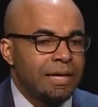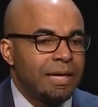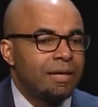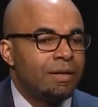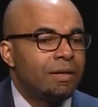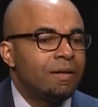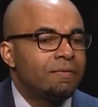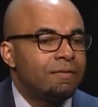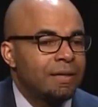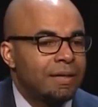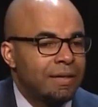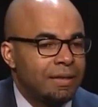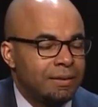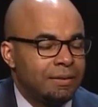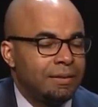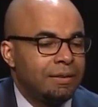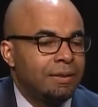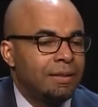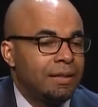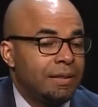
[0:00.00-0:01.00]
I love that
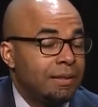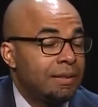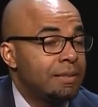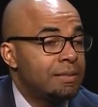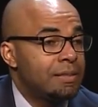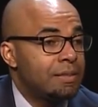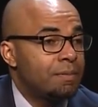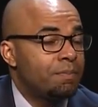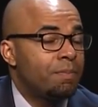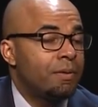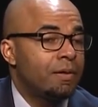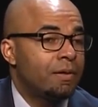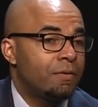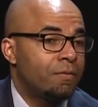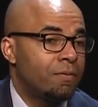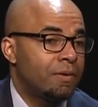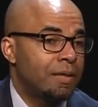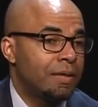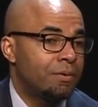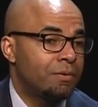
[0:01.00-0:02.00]
idea, and this is part
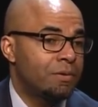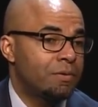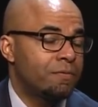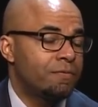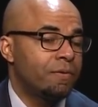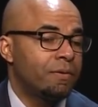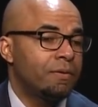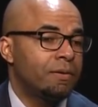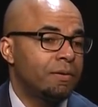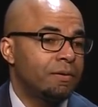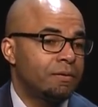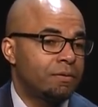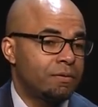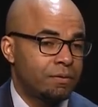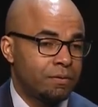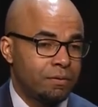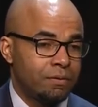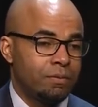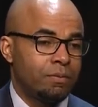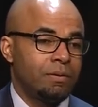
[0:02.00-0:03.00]
of what I was referring
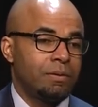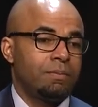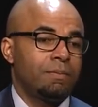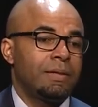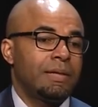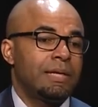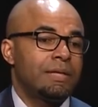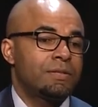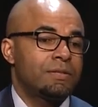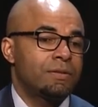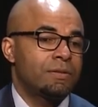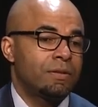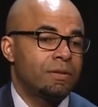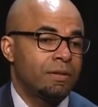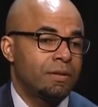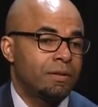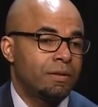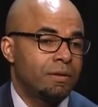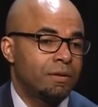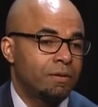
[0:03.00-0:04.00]
to with my answer
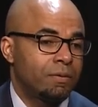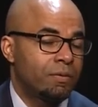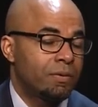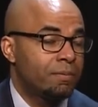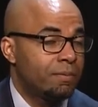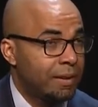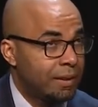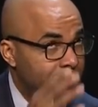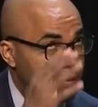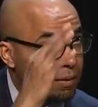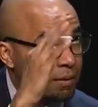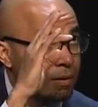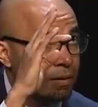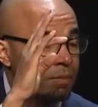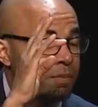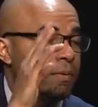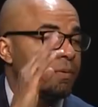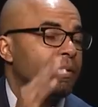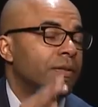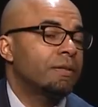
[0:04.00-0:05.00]
to with my
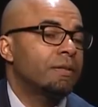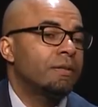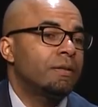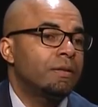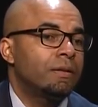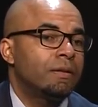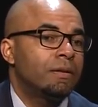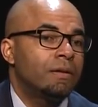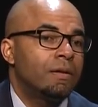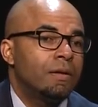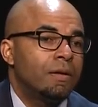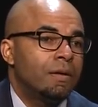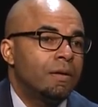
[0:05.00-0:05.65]
third point earlier,